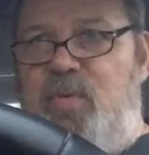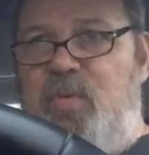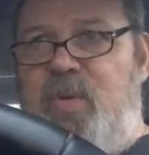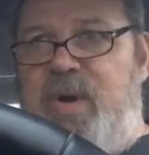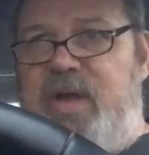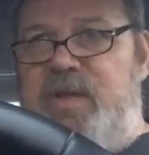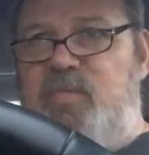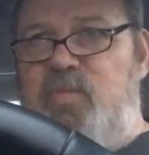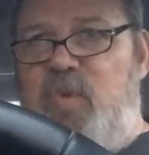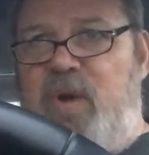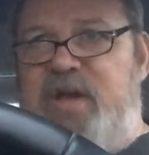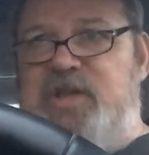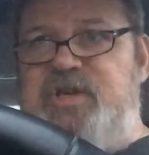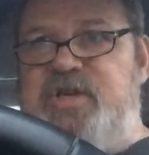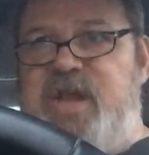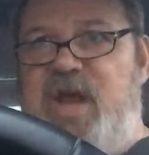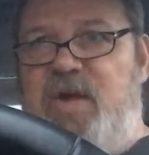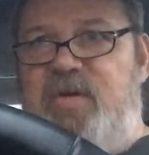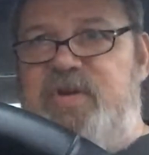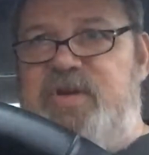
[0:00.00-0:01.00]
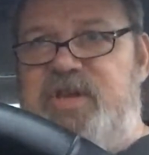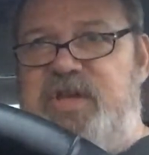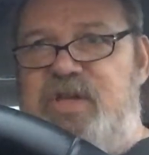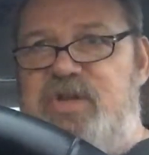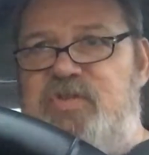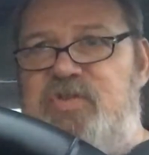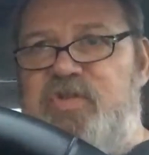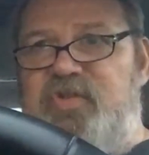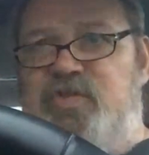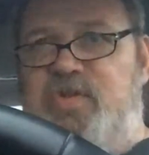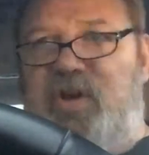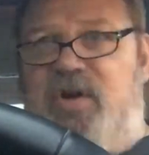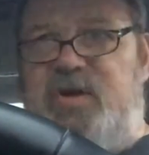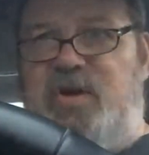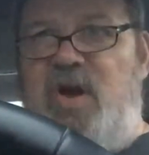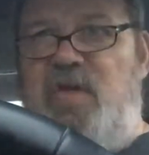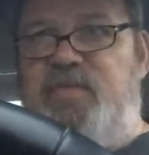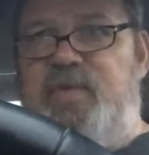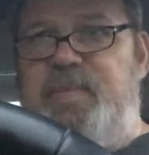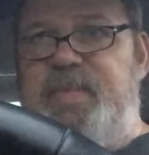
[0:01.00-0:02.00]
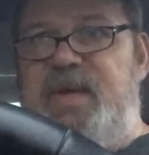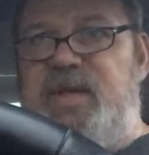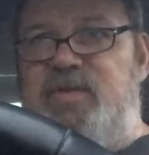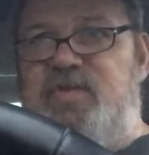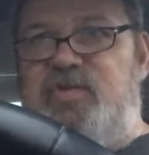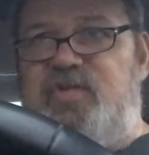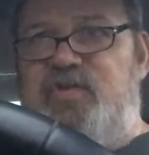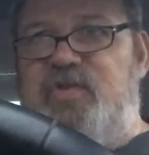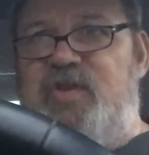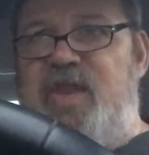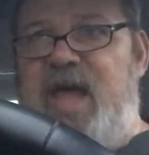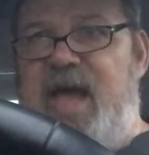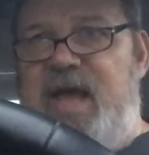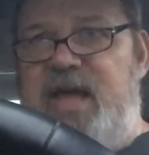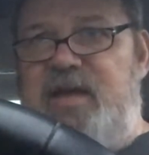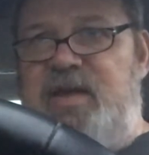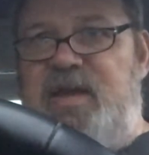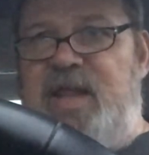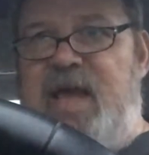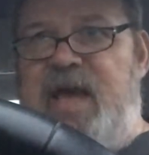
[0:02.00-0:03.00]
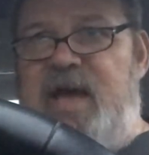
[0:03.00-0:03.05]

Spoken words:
what Watchtower teaches are governments that